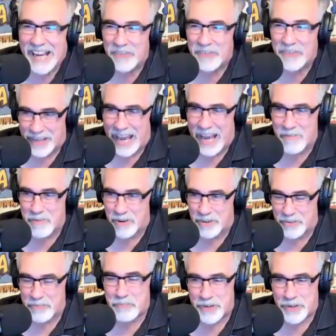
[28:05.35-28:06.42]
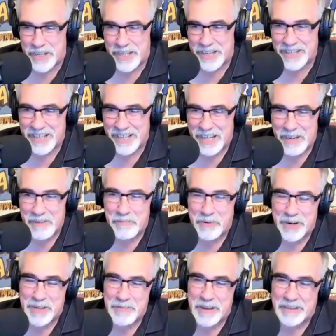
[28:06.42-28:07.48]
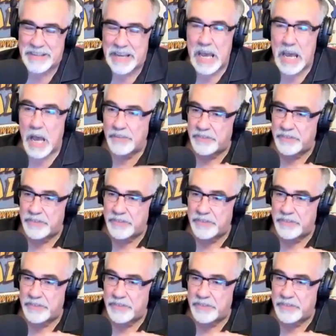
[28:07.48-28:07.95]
It's the camera. It's pretty amazing.